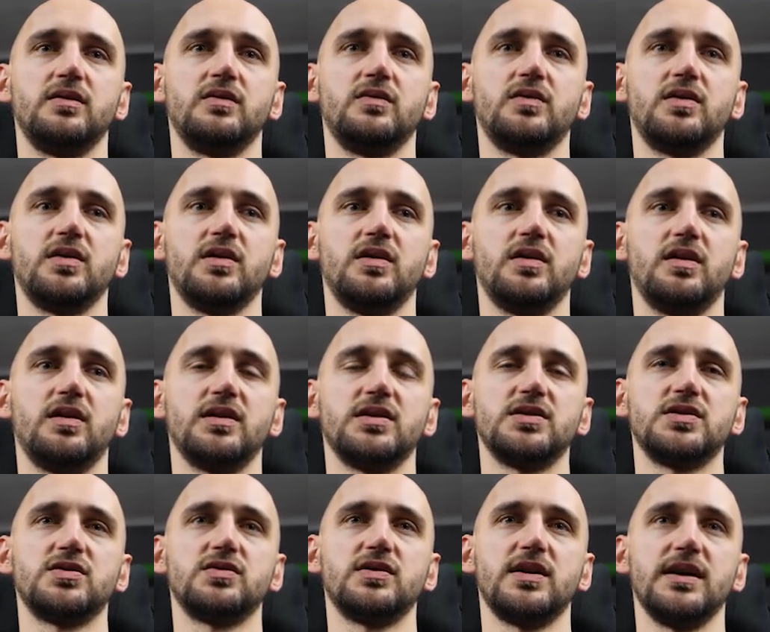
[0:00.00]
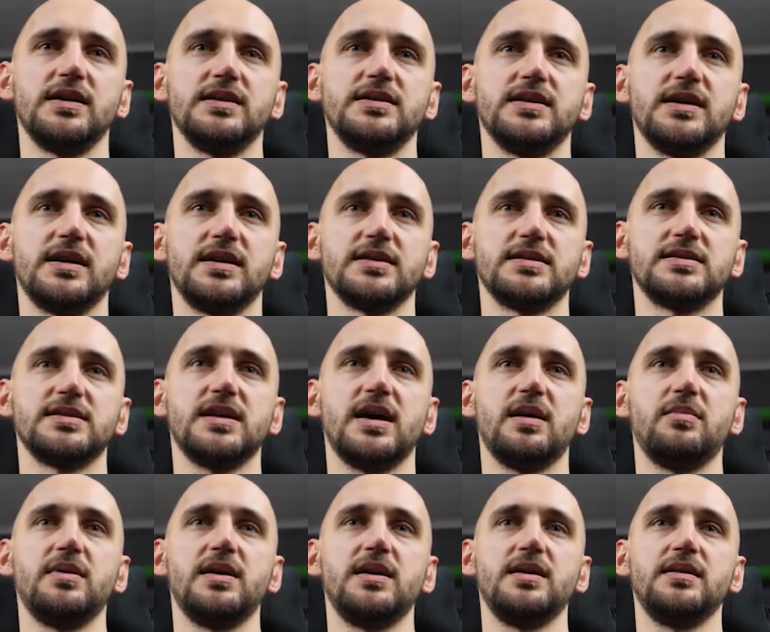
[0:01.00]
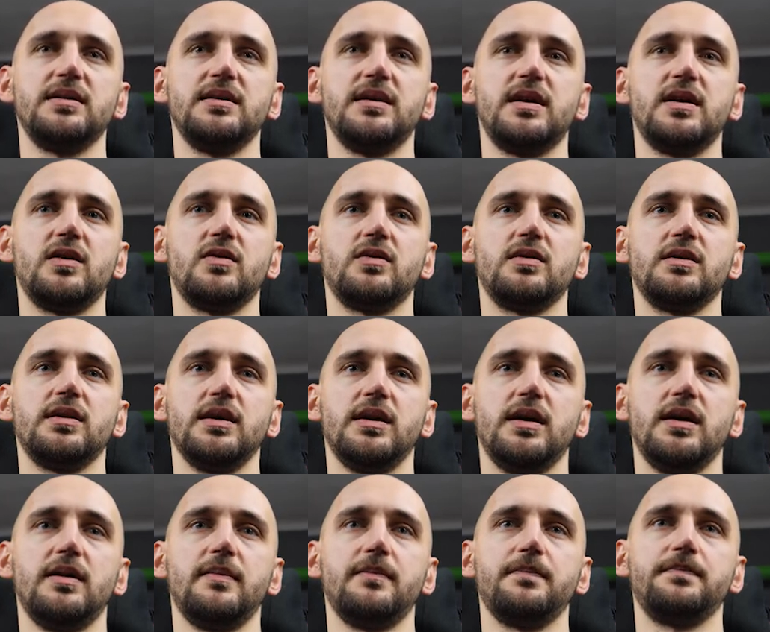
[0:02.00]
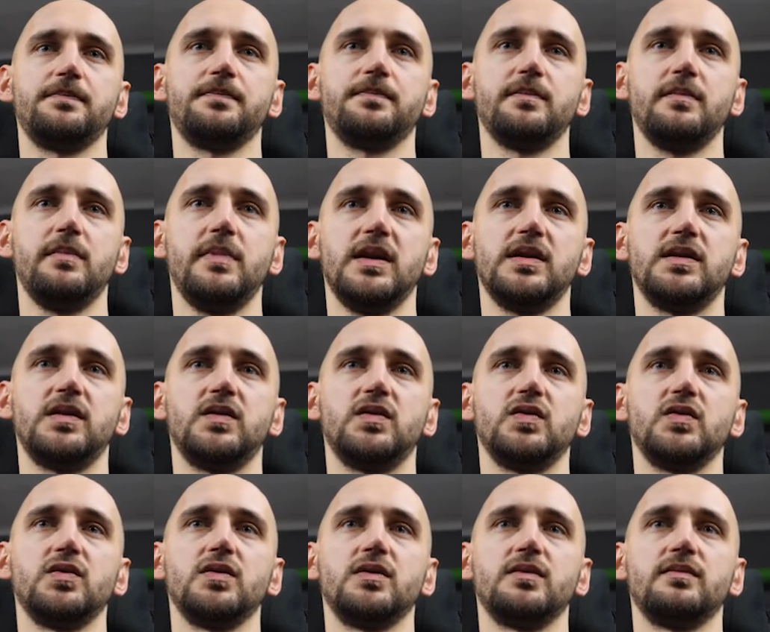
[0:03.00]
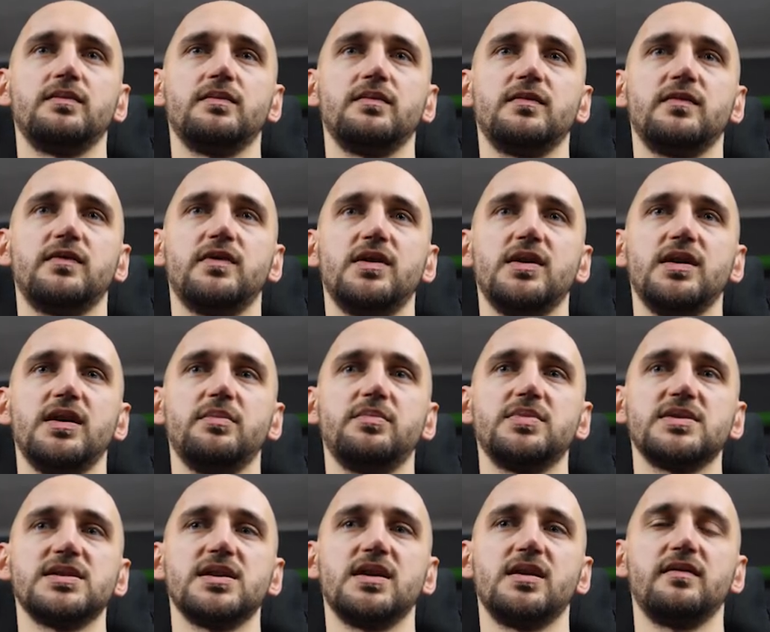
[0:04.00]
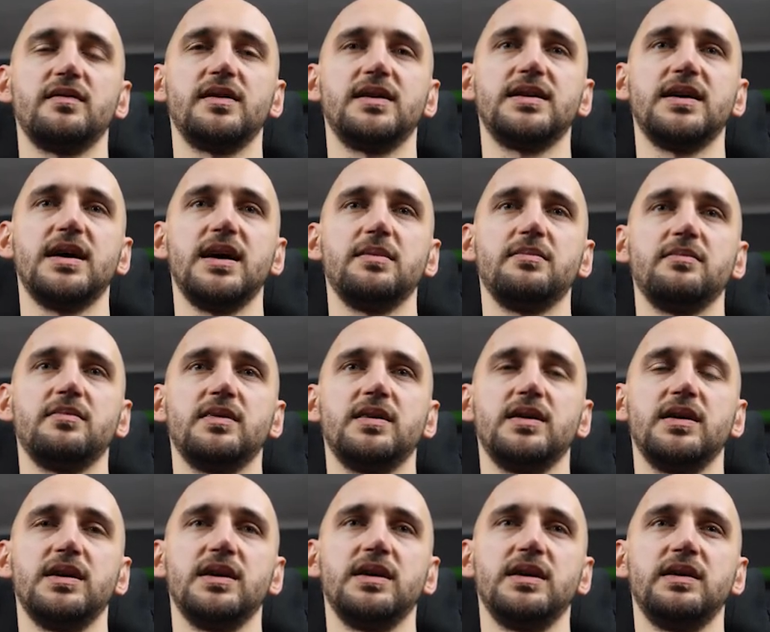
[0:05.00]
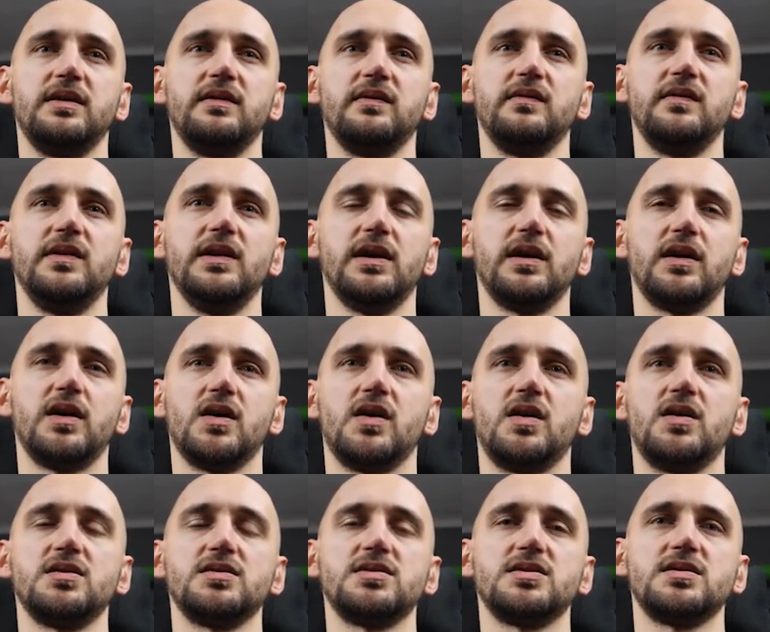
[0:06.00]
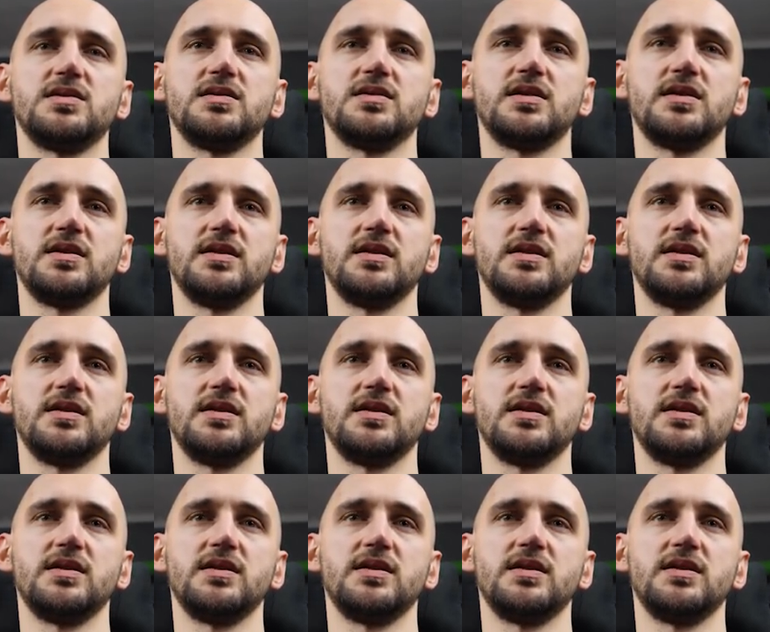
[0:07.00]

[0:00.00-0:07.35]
We're gonna try and take a stab at it now. Yeah, bet 2, 48% of the time. Villain calls.